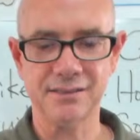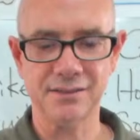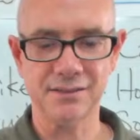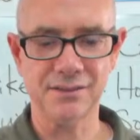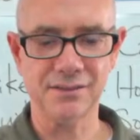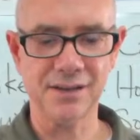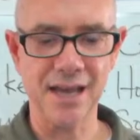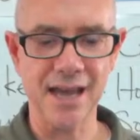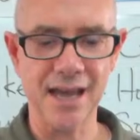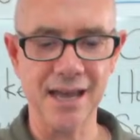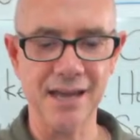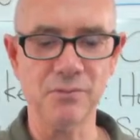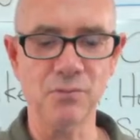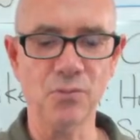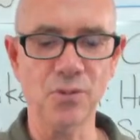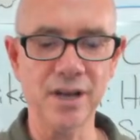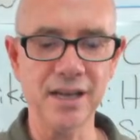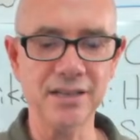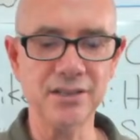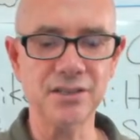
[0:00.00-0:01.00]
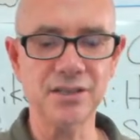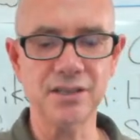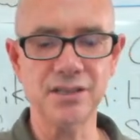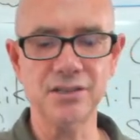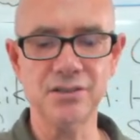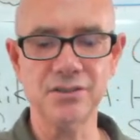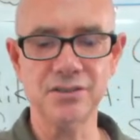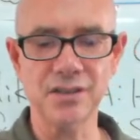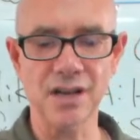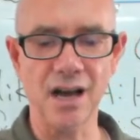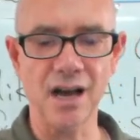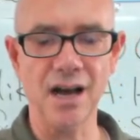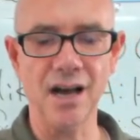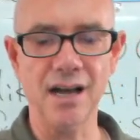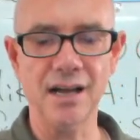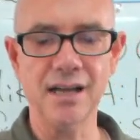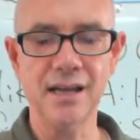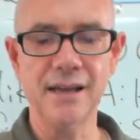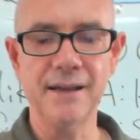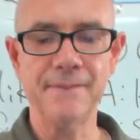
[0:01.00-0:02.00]
uh, okay, and when to use
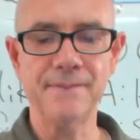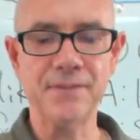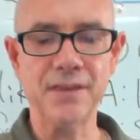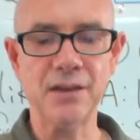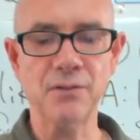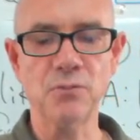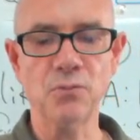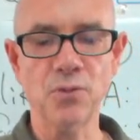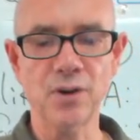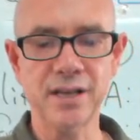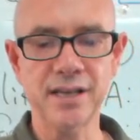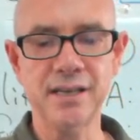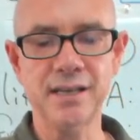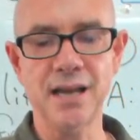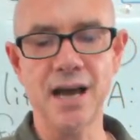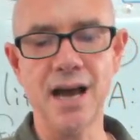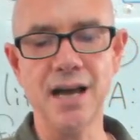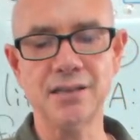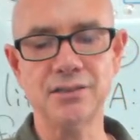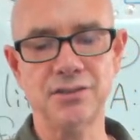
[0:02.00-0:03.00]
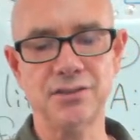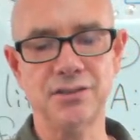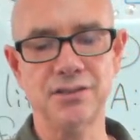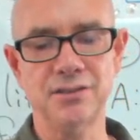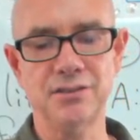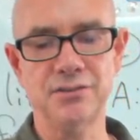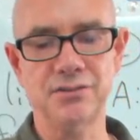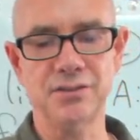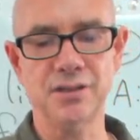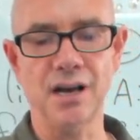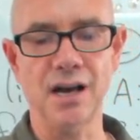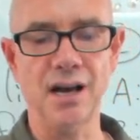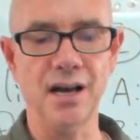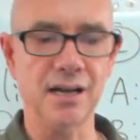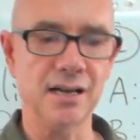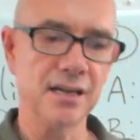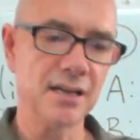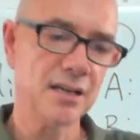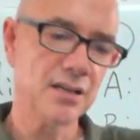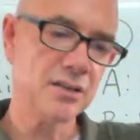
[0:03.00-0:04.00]
ah uh, and when not to use ah. Uh.